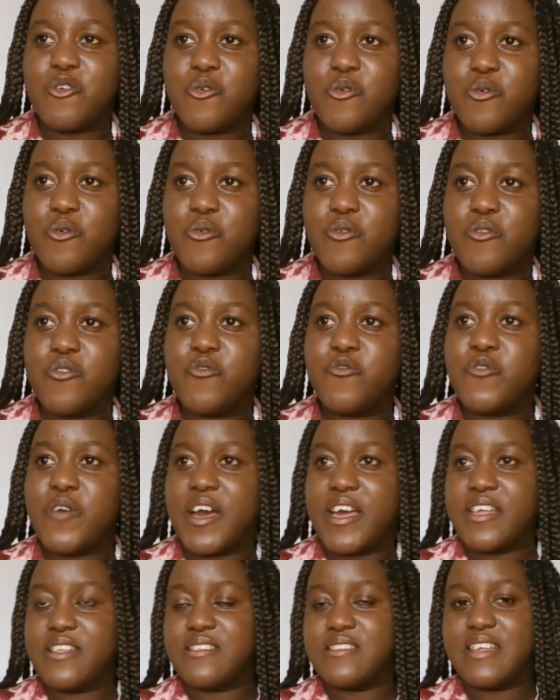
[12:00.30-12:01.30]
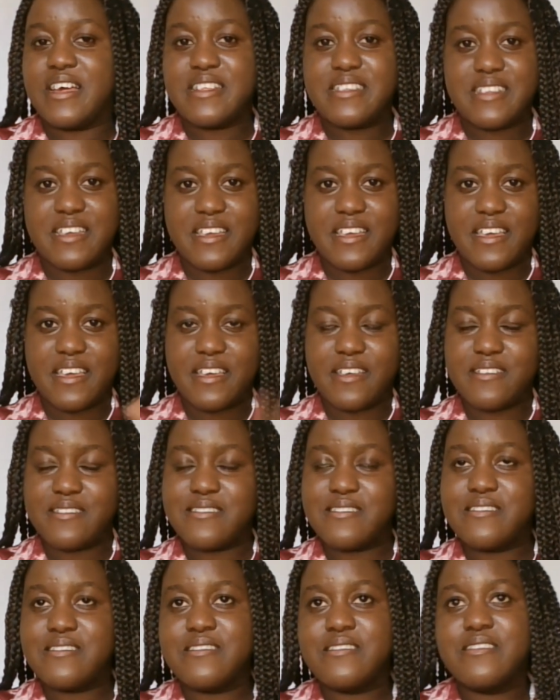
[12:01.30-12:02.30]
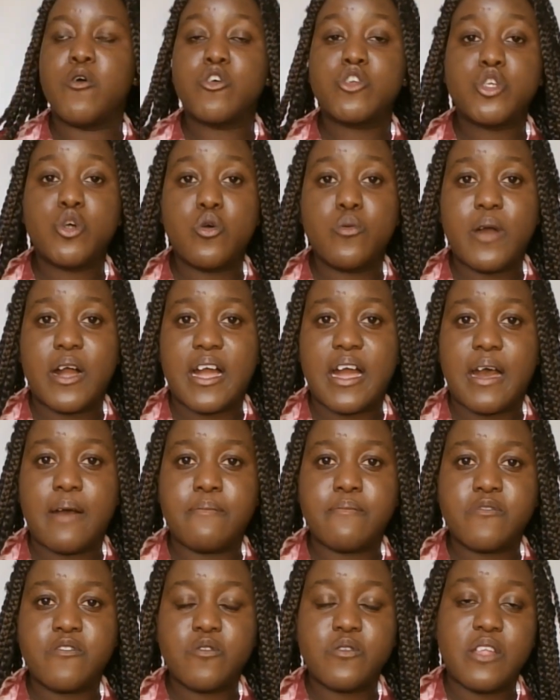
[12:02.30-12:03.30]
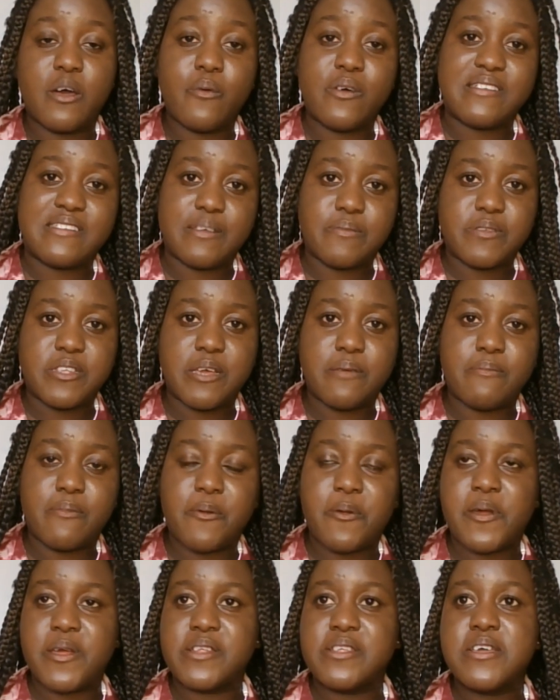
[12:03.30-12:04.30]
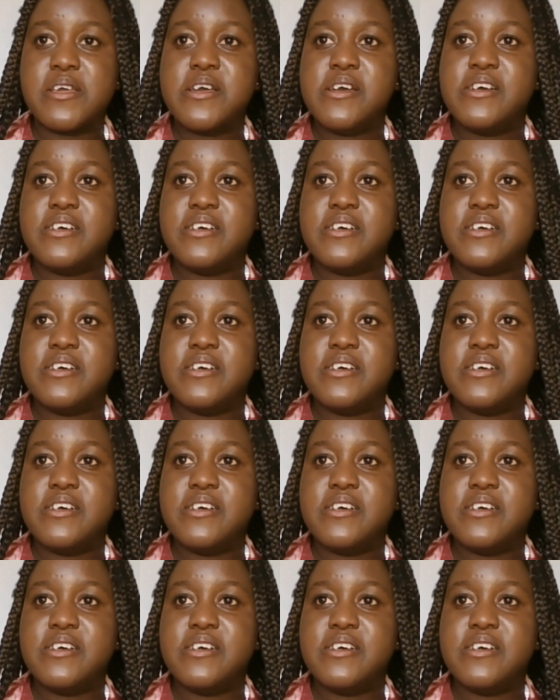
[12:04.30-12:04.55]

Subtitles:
go fine, that day ends. October comes, so that was September, right?